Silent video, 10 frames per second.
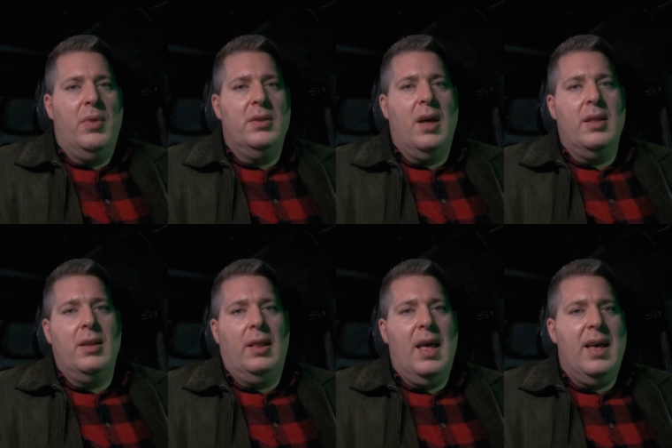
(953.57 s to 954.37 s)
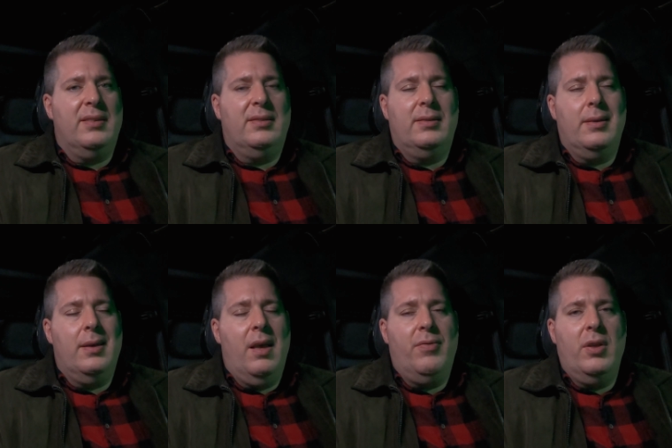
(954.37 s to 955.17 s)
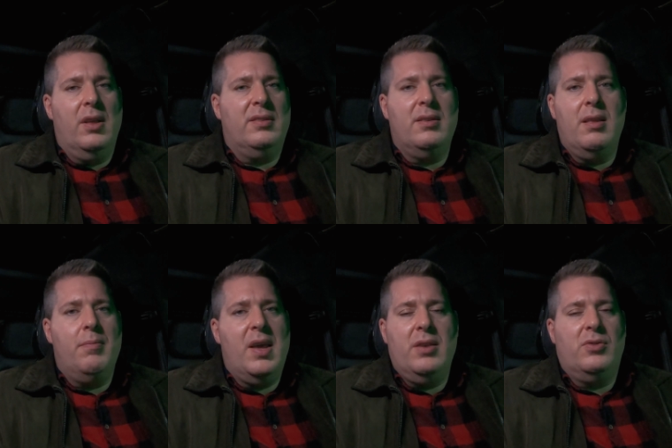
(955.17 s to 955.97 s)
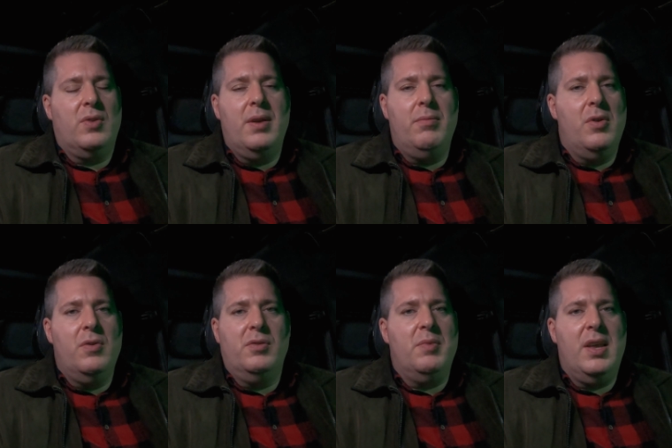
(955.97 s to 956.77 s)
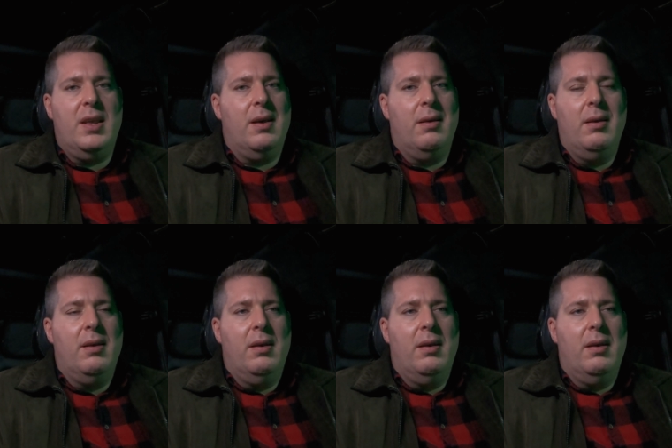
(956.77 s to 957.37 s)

But nonetheless, if you listen to the mainstream news media,